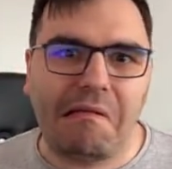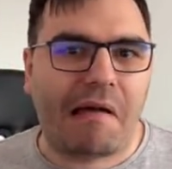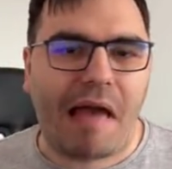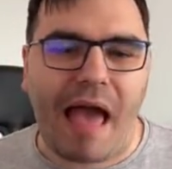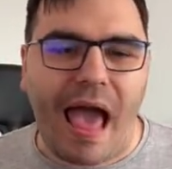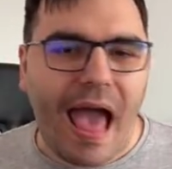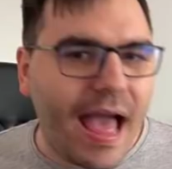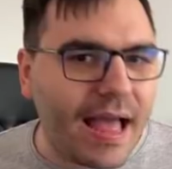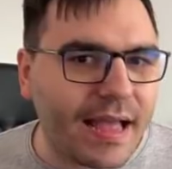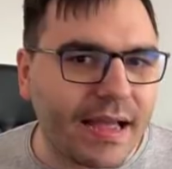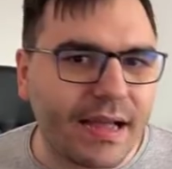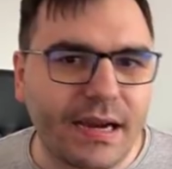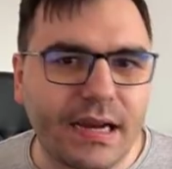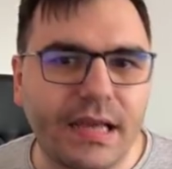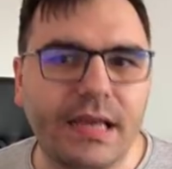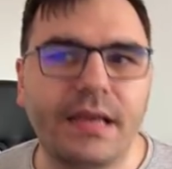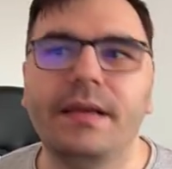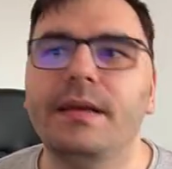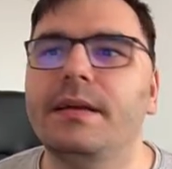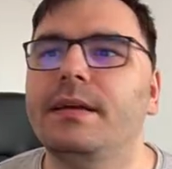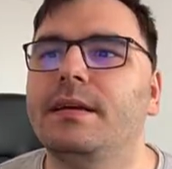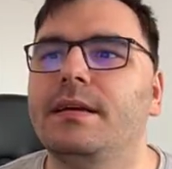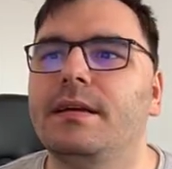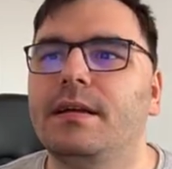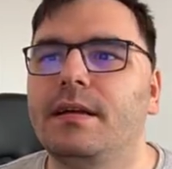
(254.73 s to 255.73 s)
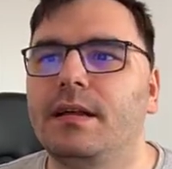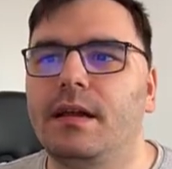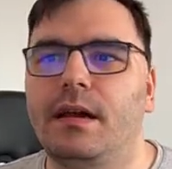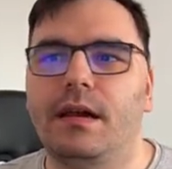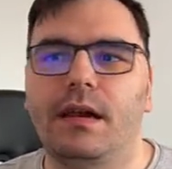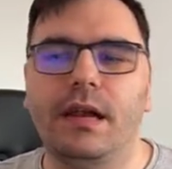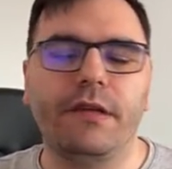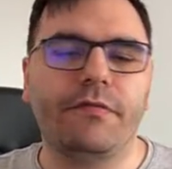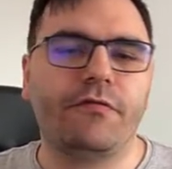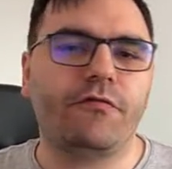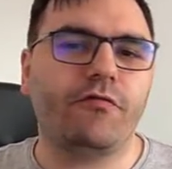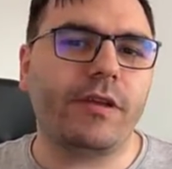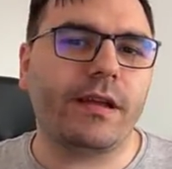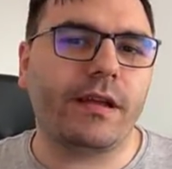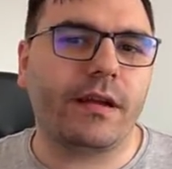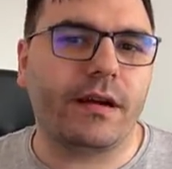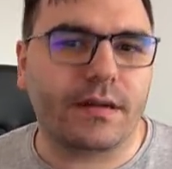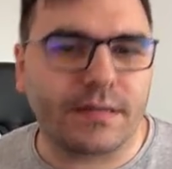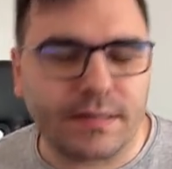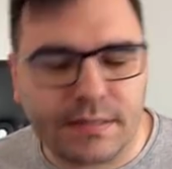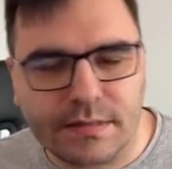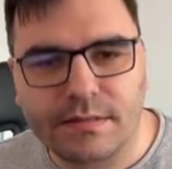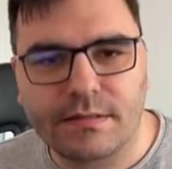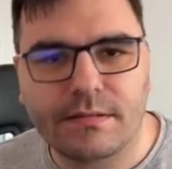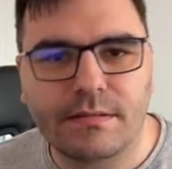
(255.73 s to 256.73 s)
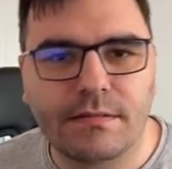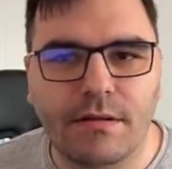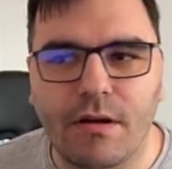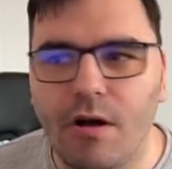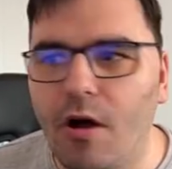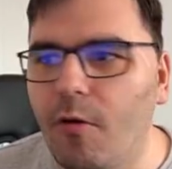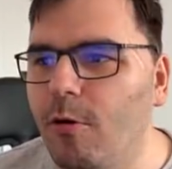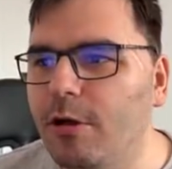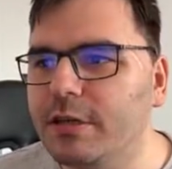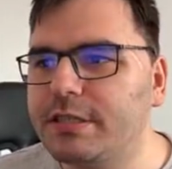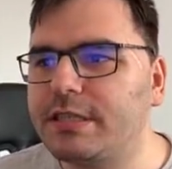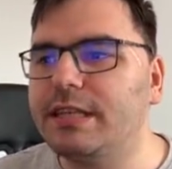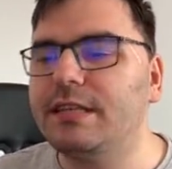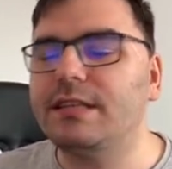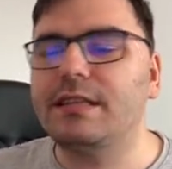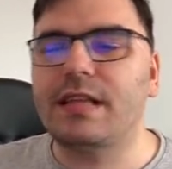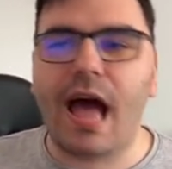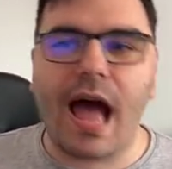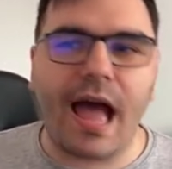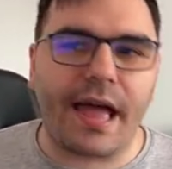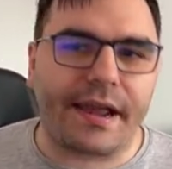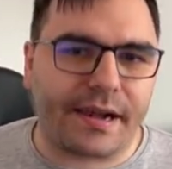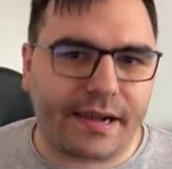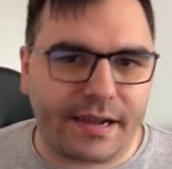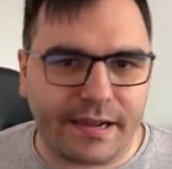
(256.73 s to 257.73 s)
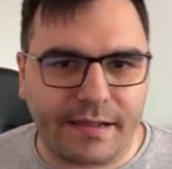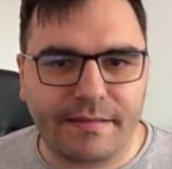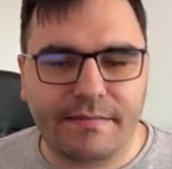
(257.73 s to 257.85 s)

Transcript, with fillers: angry, left wingers, almost entire.